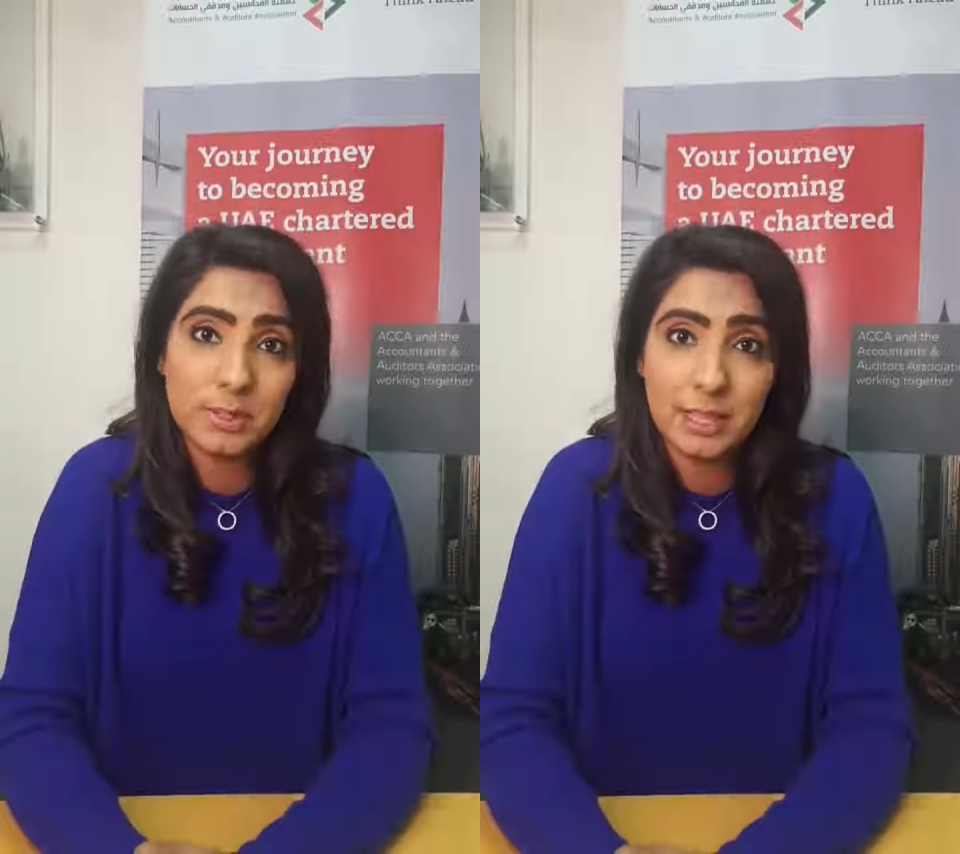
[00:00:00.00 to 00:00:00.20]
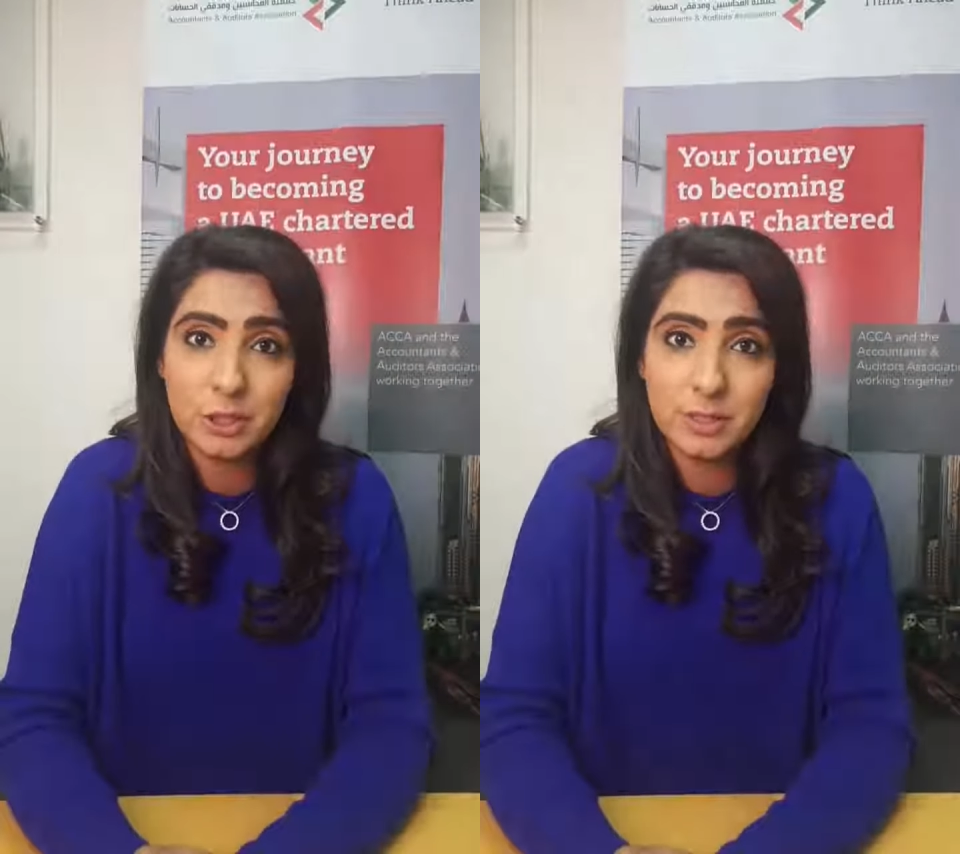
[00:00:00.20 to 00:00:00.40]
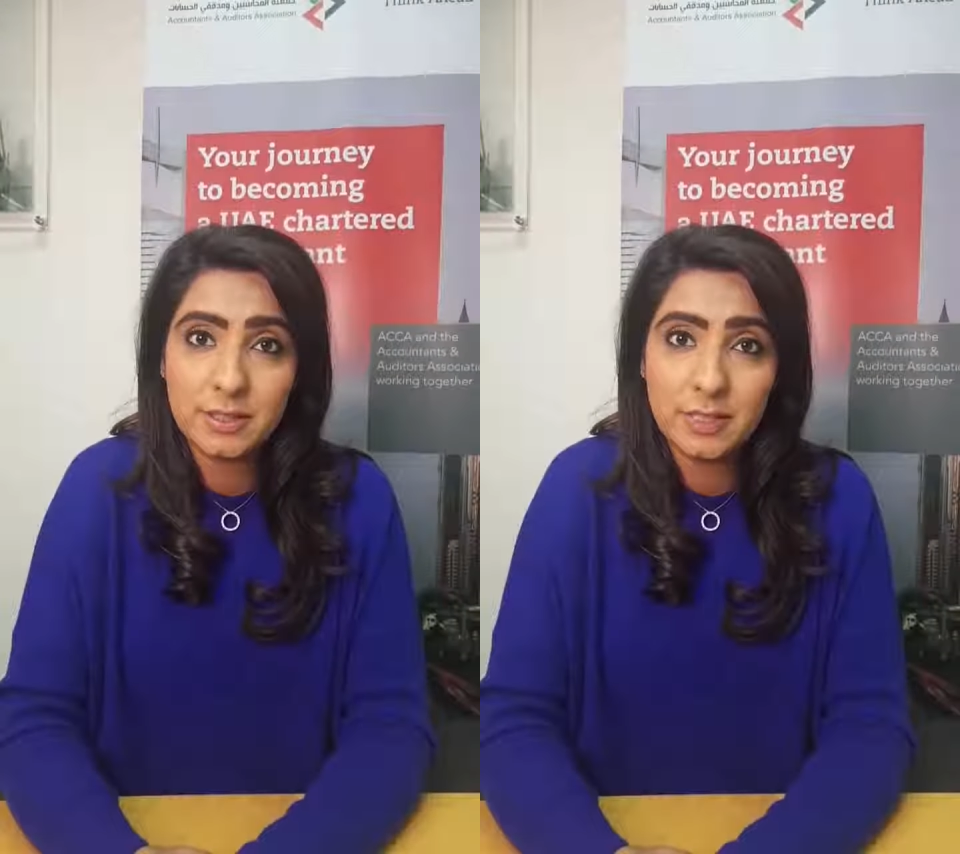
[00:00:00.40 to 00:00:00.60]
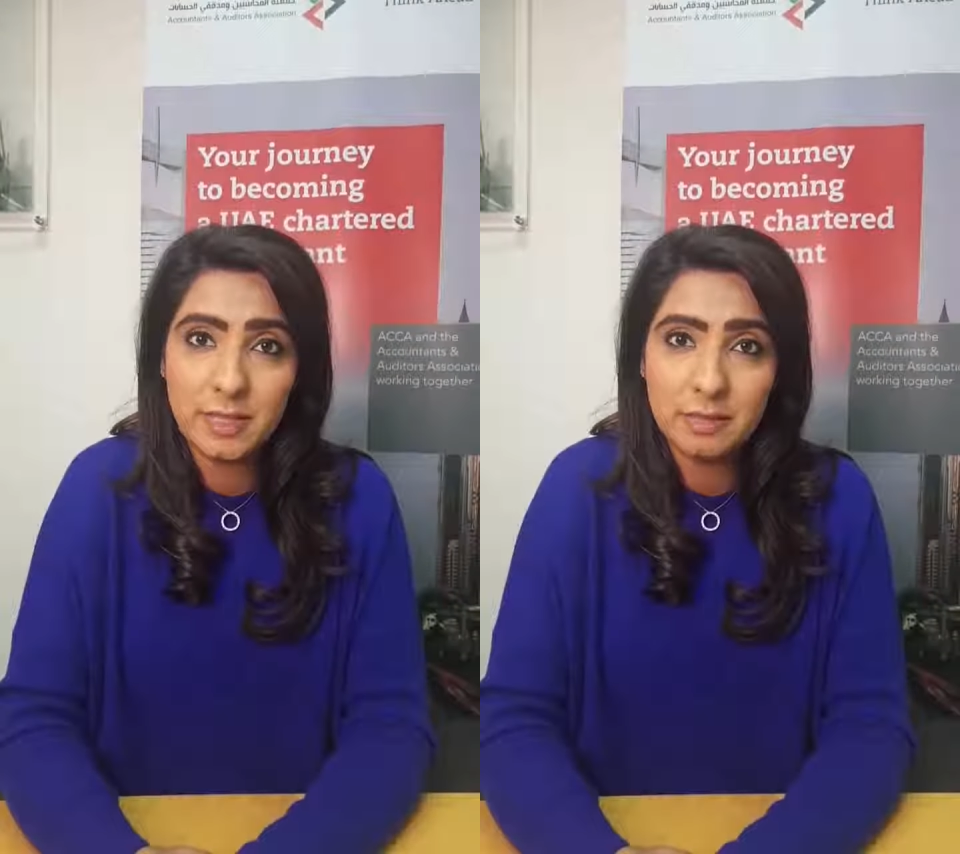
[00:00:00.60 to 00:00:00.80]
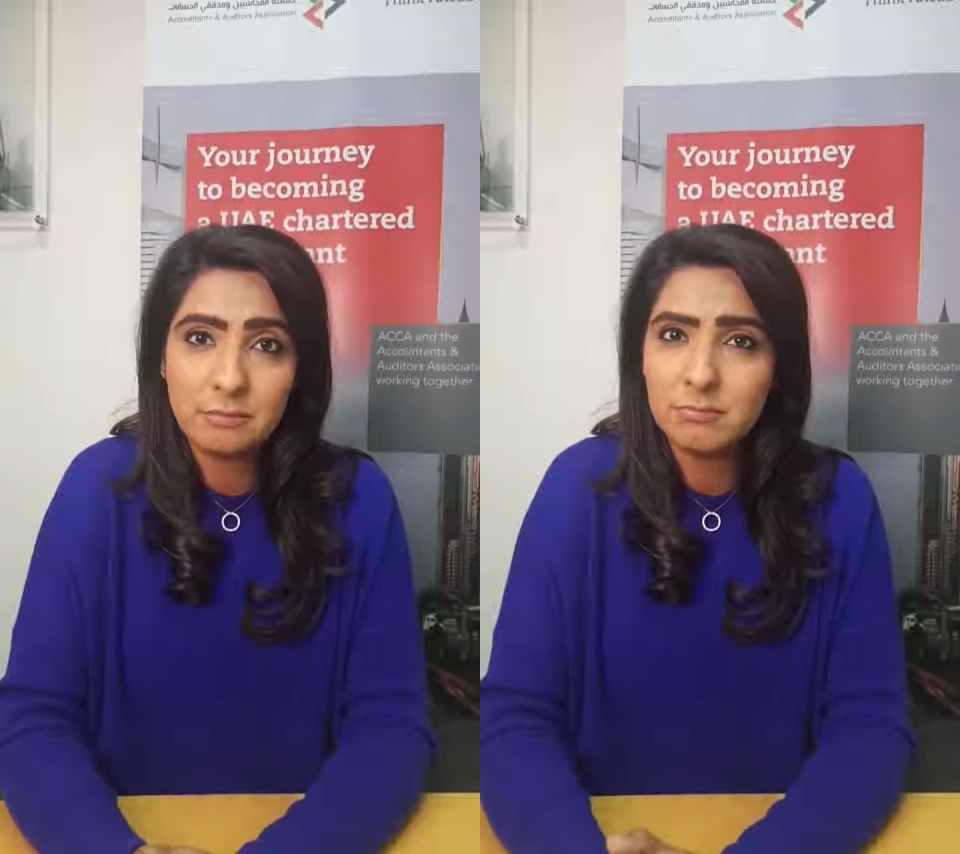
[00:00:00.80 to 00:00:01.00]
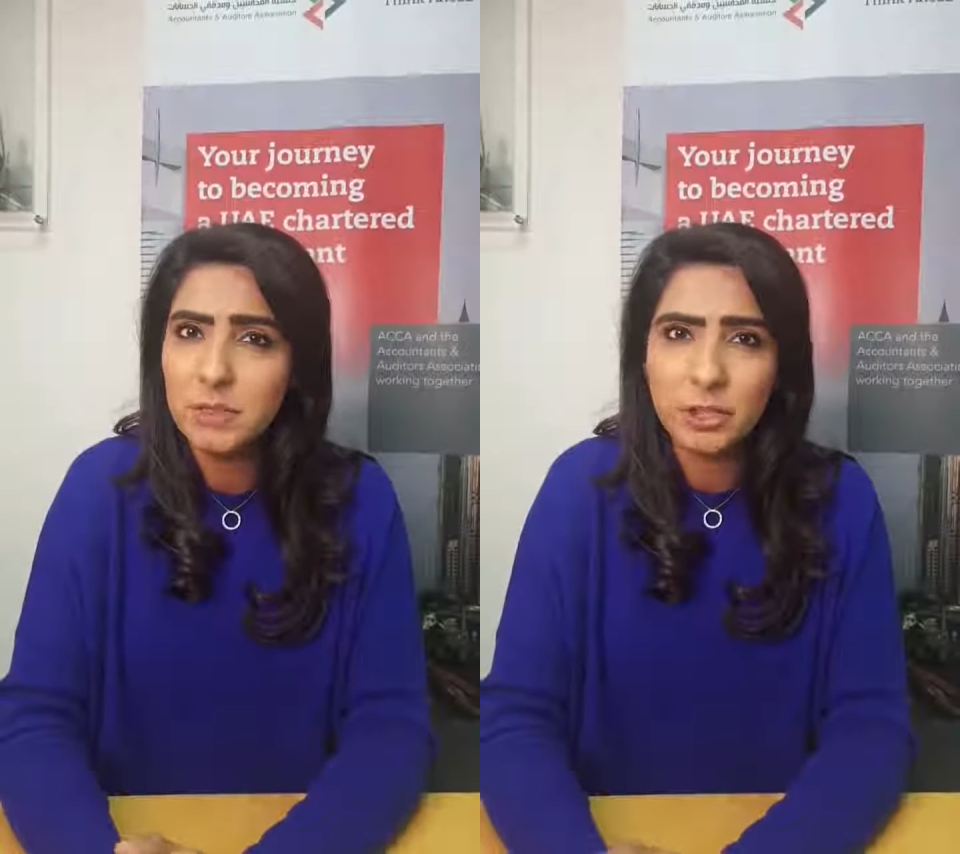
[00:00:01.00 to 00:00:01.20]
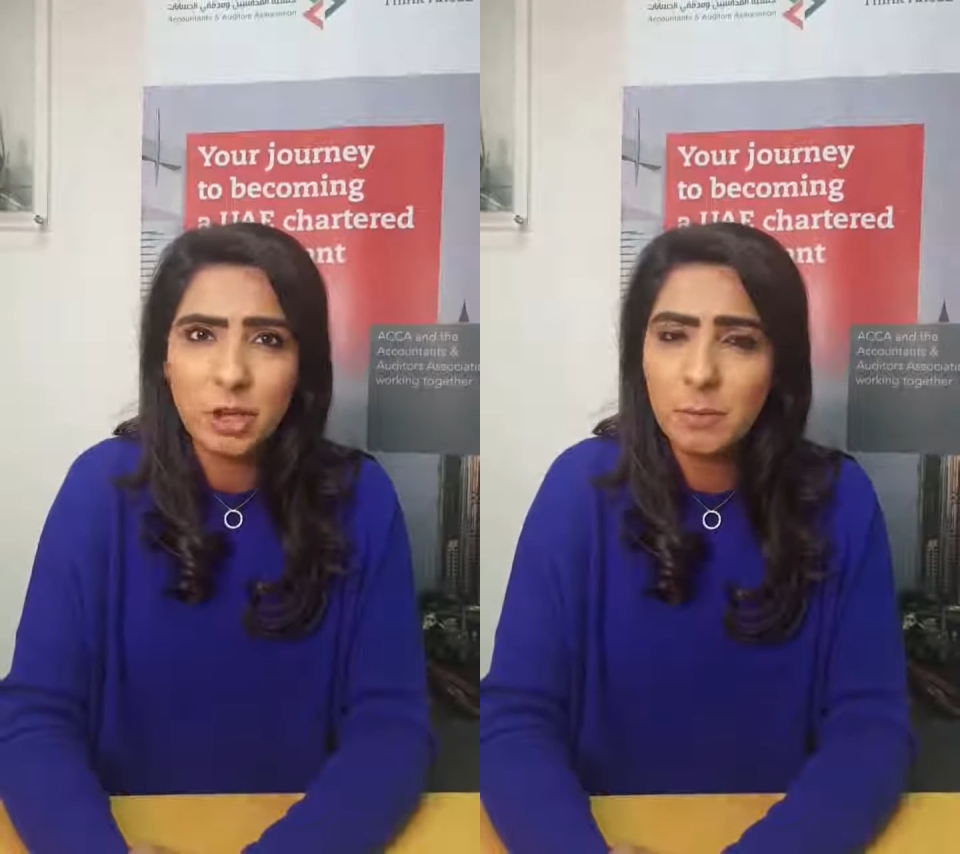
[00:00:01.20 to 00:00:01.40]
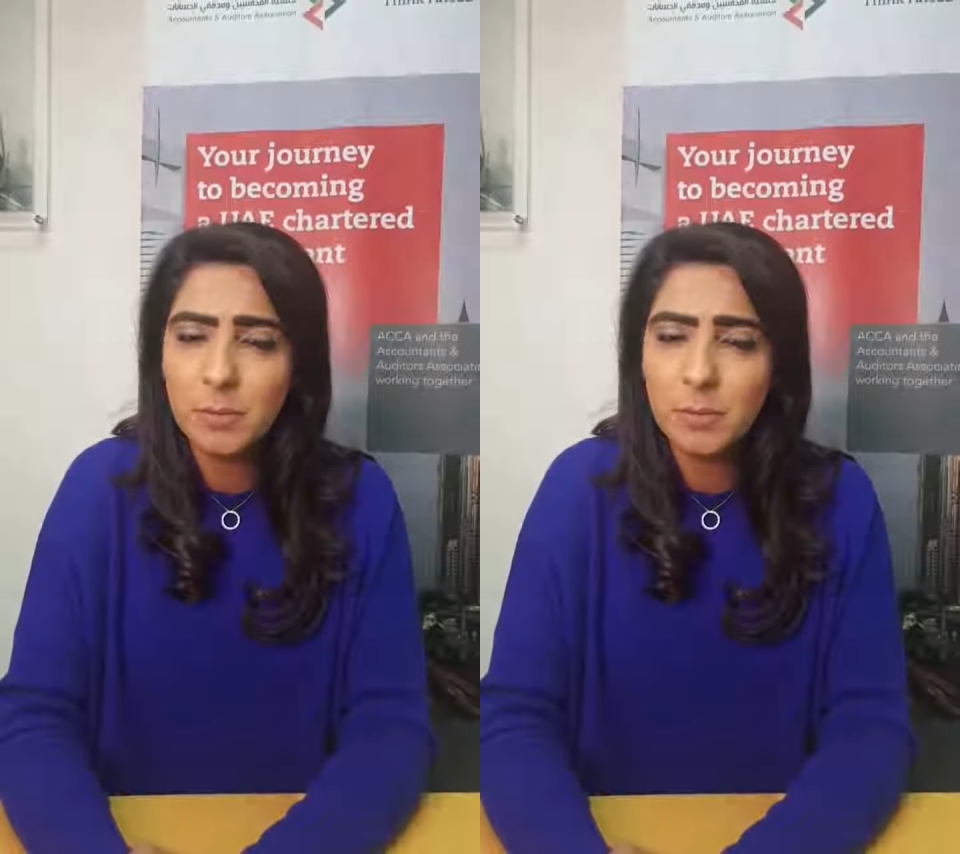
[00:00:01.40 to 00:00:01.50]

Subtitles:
Section C. So don't be